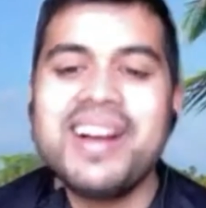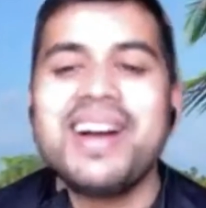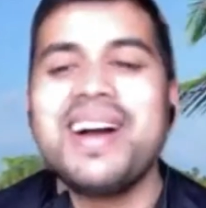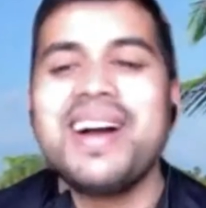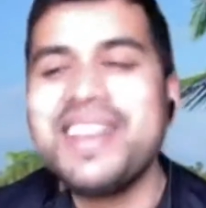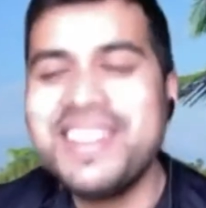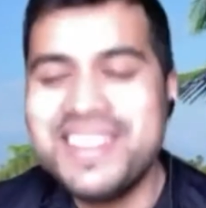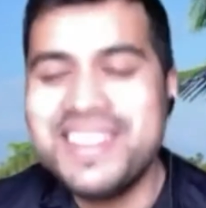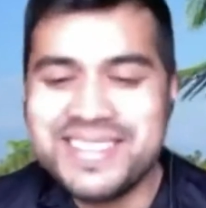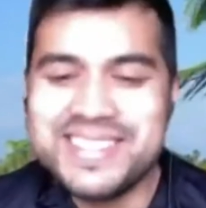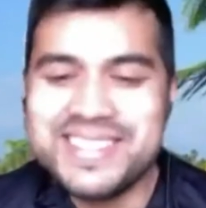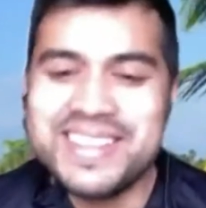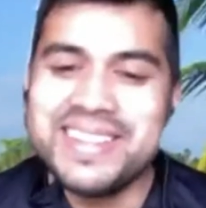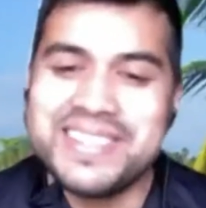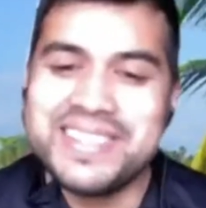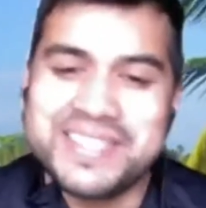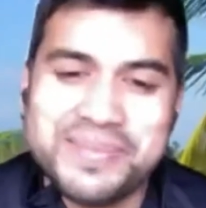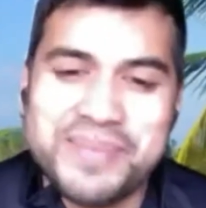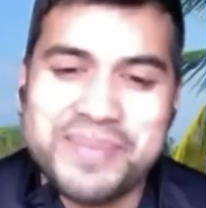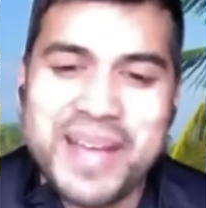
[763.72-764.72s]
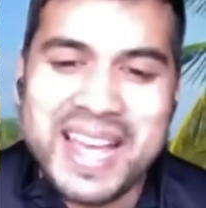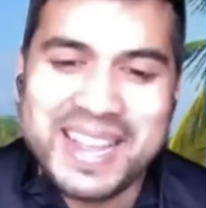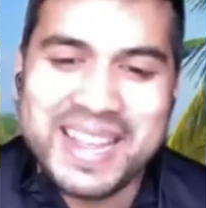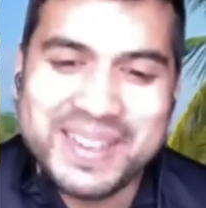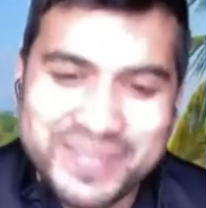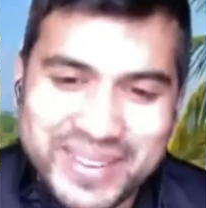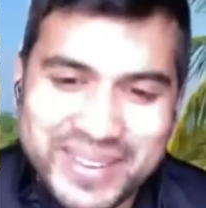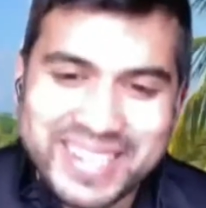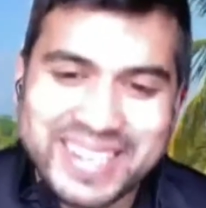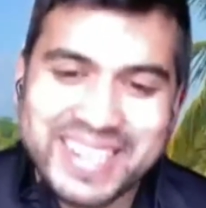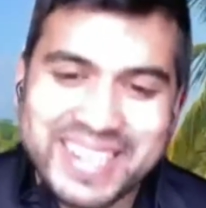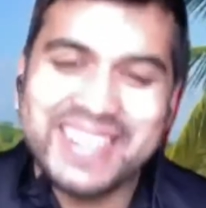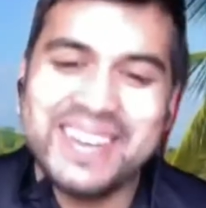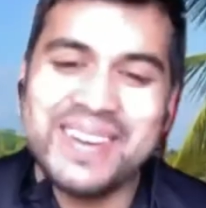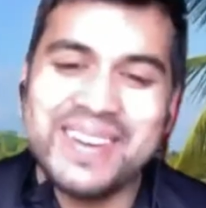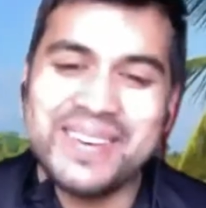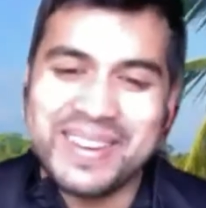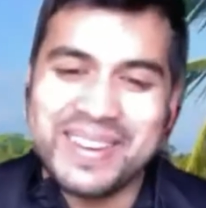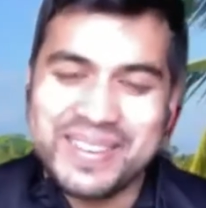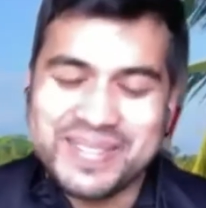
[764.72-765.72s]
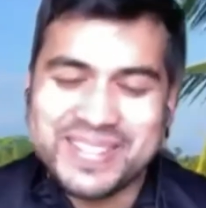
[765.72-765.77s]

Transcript: He didn't say, "Listen, man," but you know what I'm